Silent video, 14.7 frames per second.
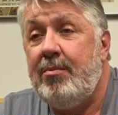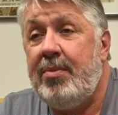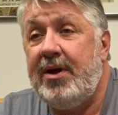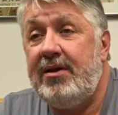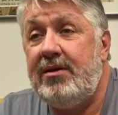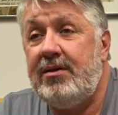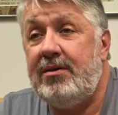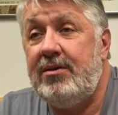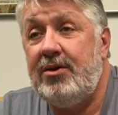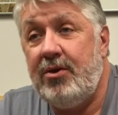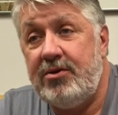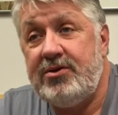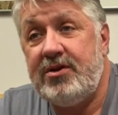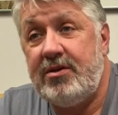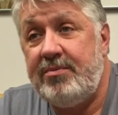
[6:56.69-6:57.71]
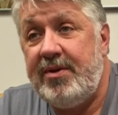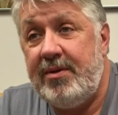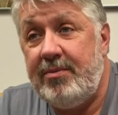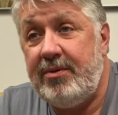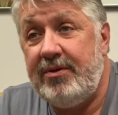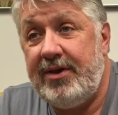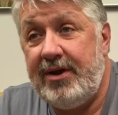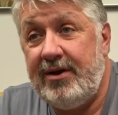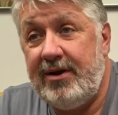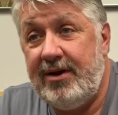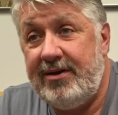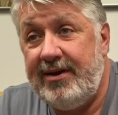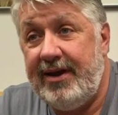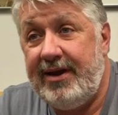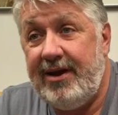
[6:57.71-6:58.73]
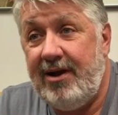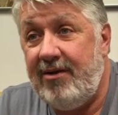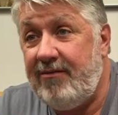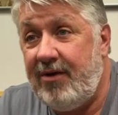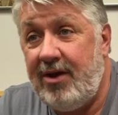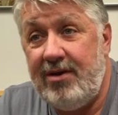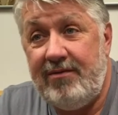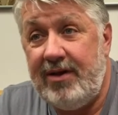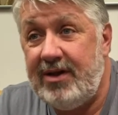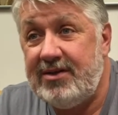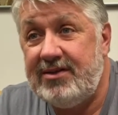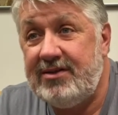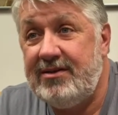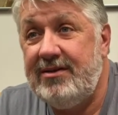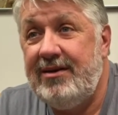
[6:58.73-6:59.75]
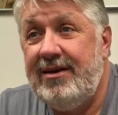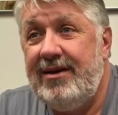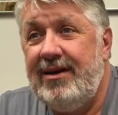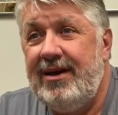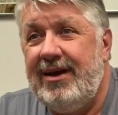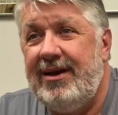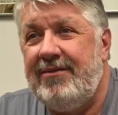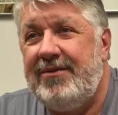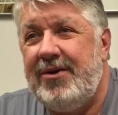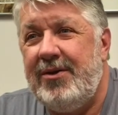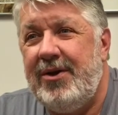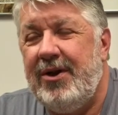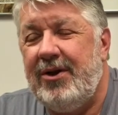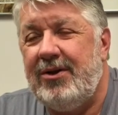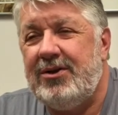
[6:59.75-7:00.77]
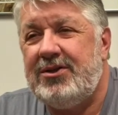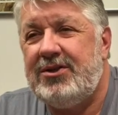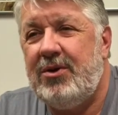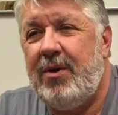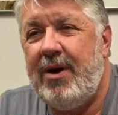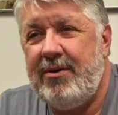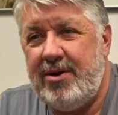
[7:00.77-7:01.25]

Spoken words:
But those are the people that are going to take care of all of us in a few years. So I